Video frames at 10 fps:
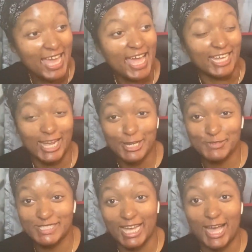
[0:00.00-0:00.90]
And Ash
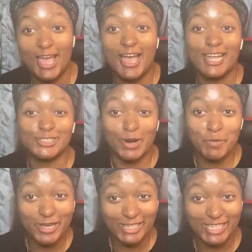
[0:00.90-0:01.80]
was like,
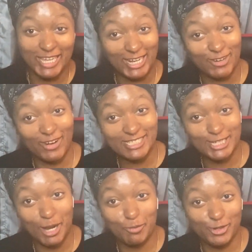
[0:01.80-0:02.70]
Charmeleon, great
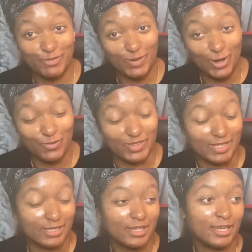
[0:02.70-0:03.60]
job on evolving.